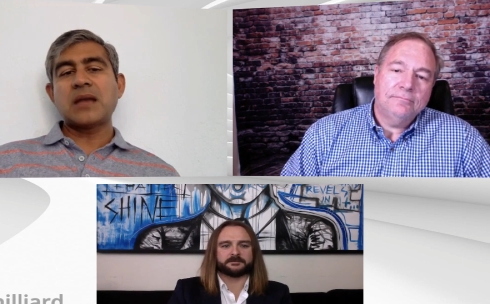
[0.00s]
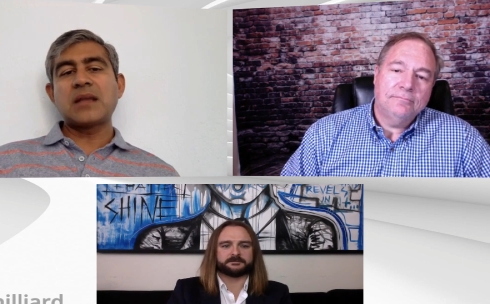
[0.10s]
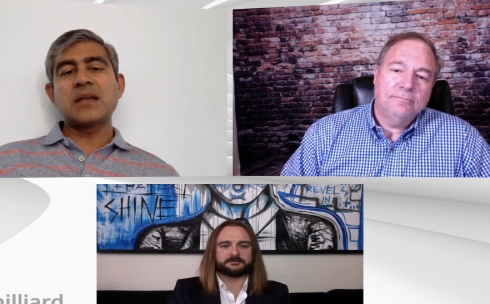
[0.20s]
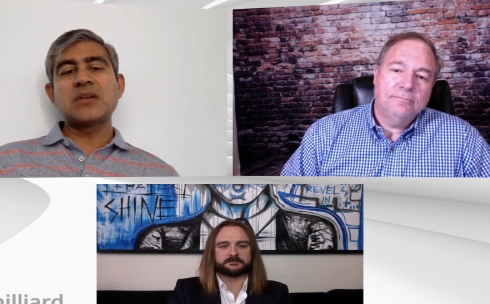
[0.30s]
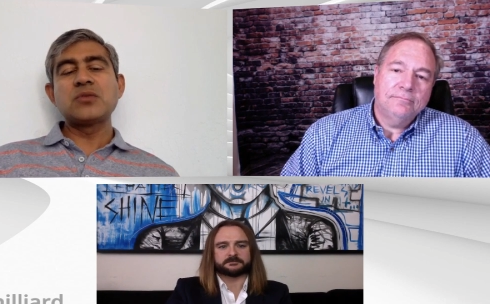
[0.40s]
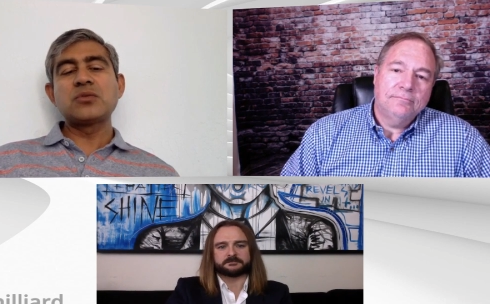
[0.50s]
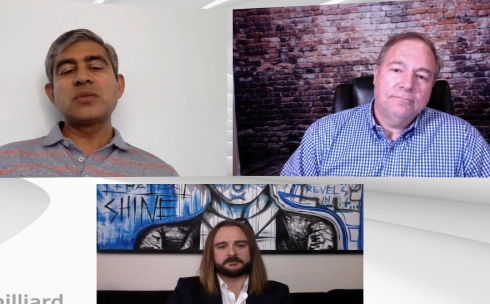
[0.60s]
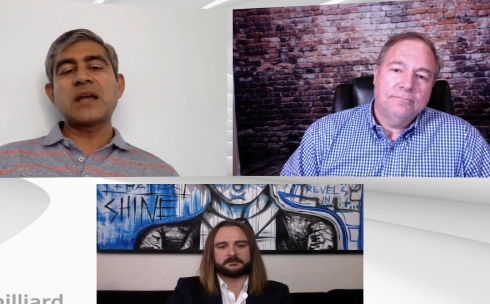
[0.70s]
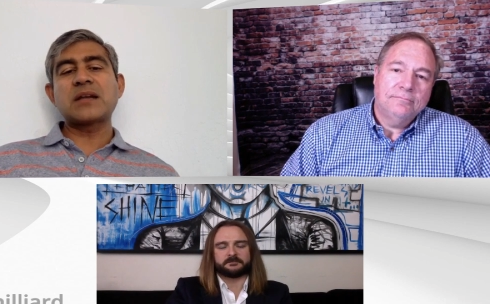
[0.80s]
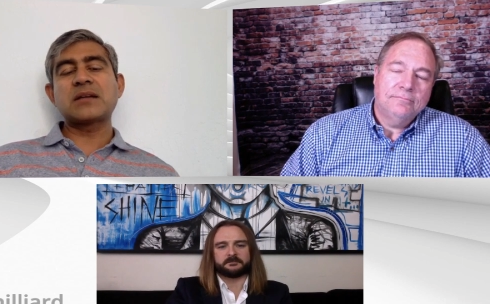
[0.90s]
Speaker 1: and get you
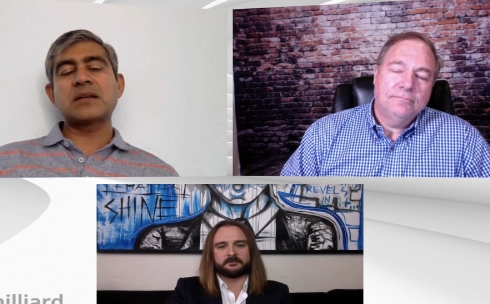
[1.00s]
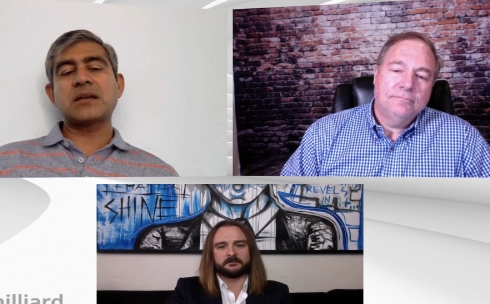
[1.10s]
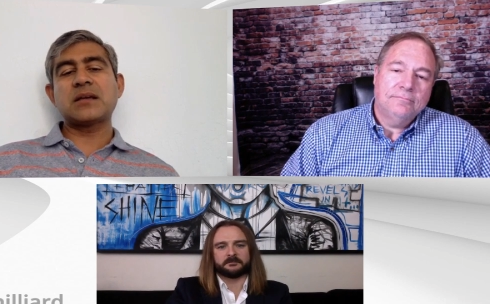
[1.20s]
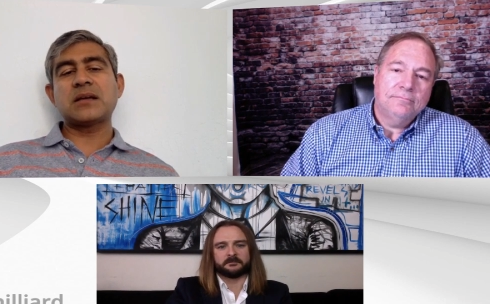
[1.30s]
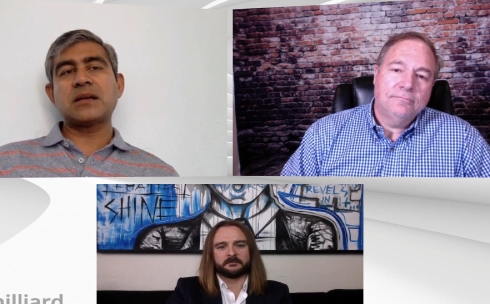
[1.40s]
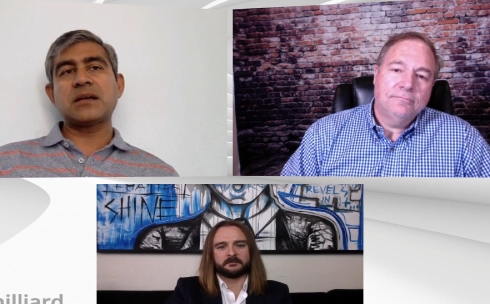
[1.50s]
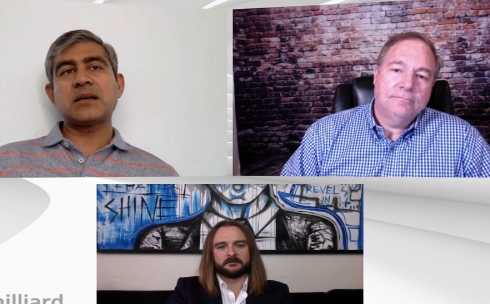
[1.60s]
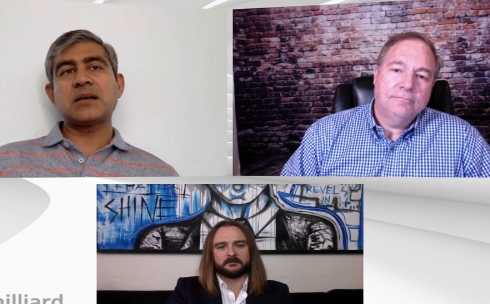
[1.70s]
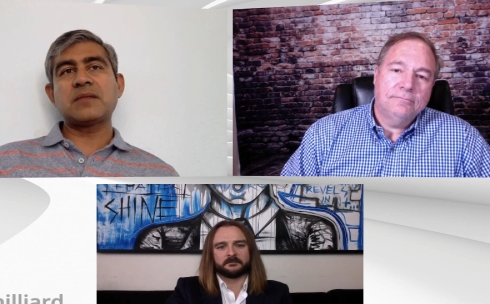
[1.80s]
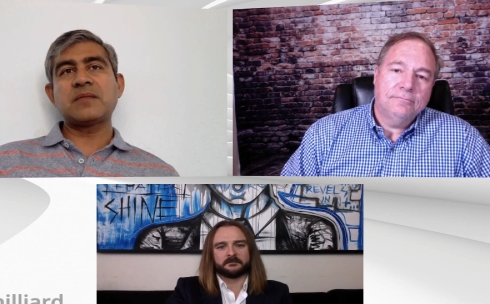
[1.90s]
to that
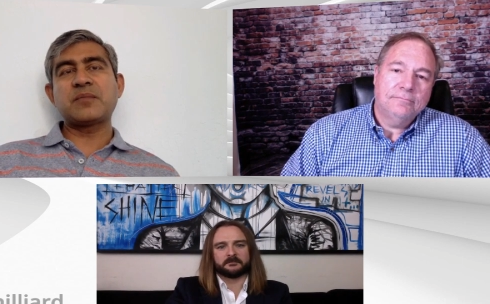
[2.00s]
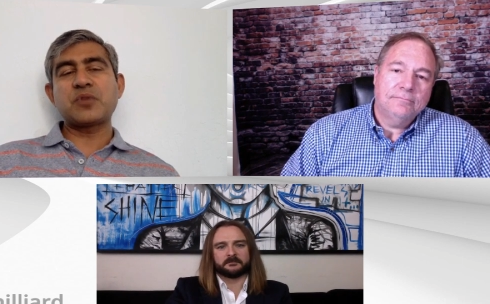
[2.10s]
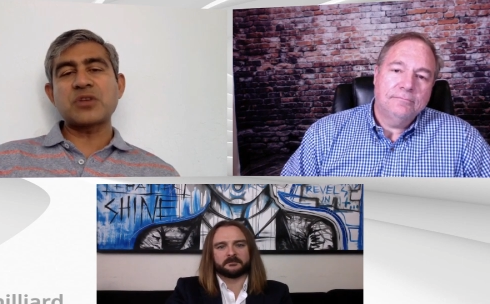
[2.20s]
uh,